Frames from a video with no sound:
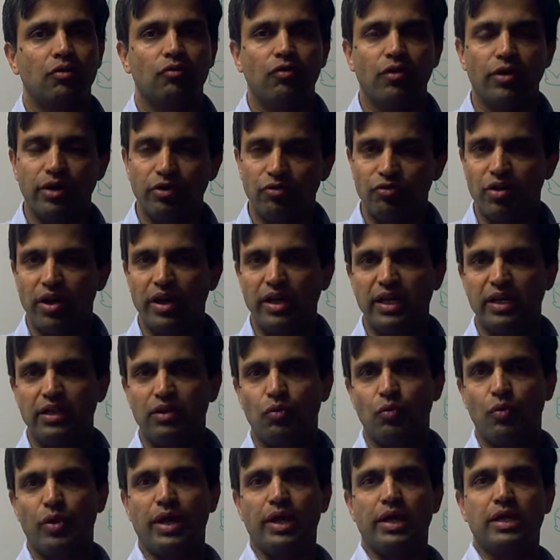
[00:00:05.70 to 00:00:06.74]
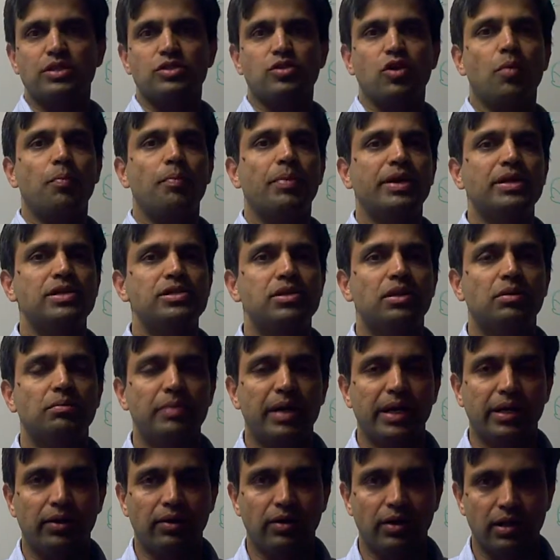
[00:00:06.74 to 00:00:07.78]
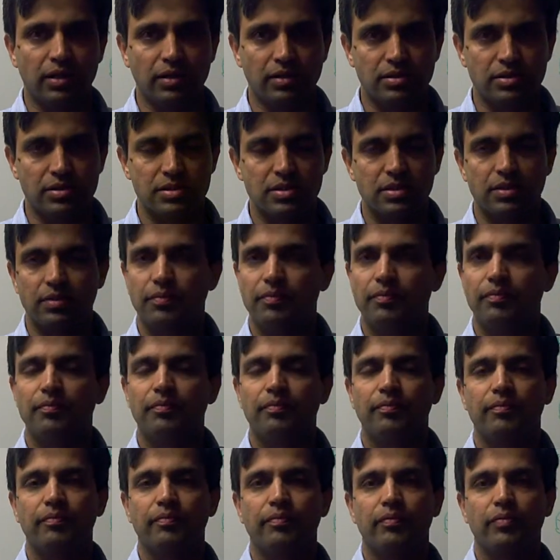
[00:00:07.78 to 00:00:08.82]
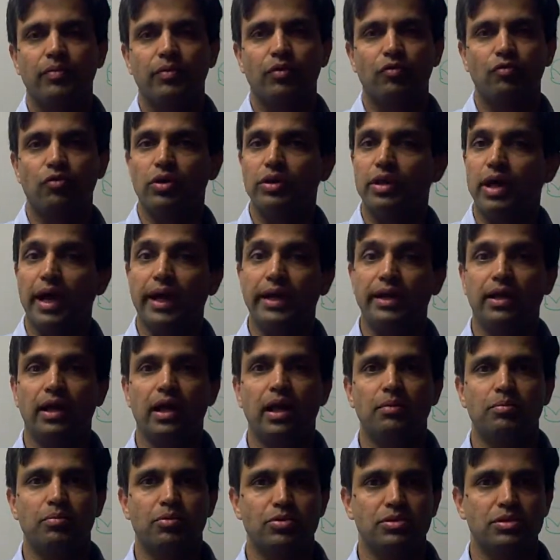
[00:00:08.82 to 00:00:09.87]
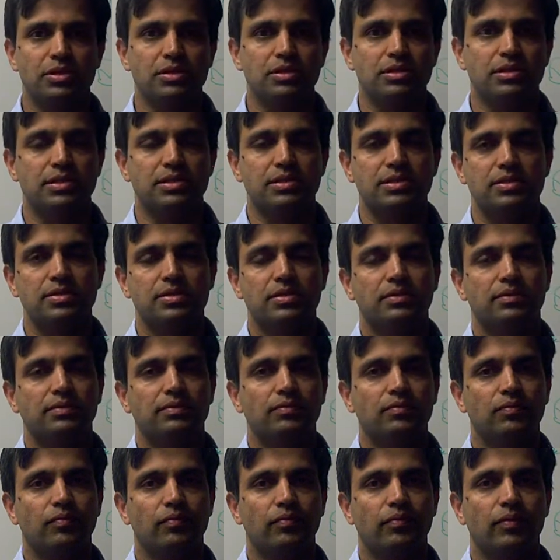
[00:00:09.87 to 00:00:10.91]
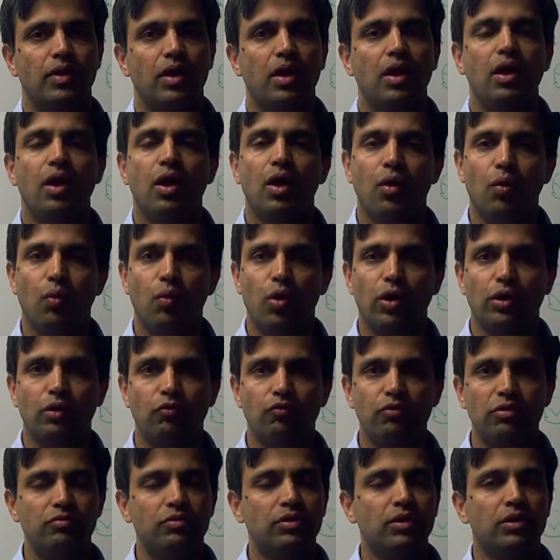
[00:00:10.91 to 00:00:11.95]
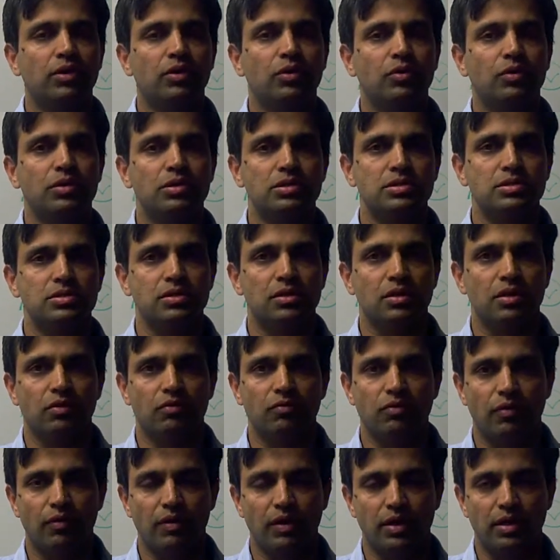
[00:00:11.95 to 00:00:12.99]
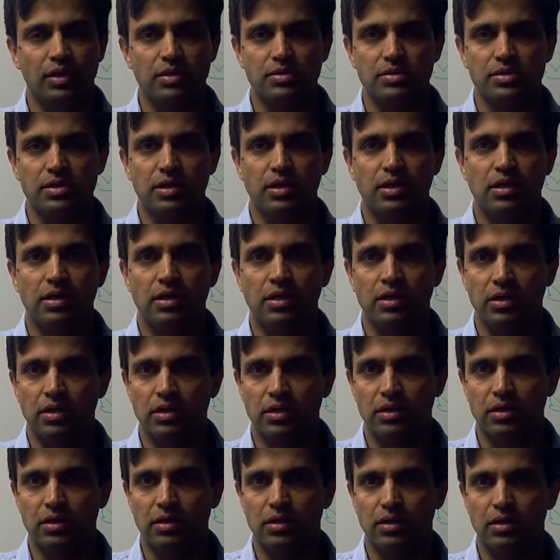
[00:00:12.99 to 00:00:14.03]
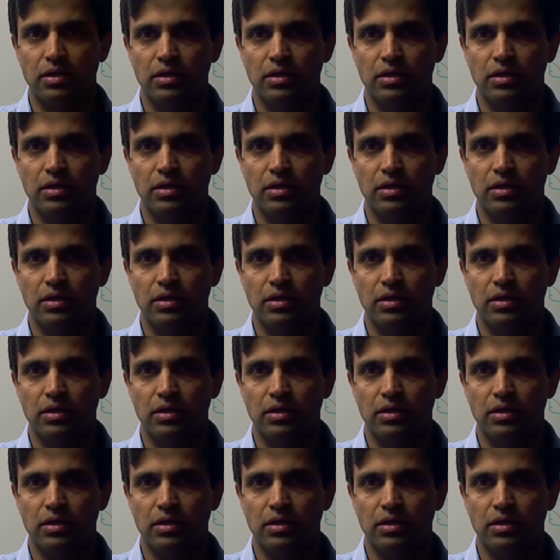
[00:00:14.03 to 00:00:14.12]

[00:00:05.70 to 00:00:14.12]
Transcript: for defining the various operational metrics for the ITIL processes. What we will do is we will consider a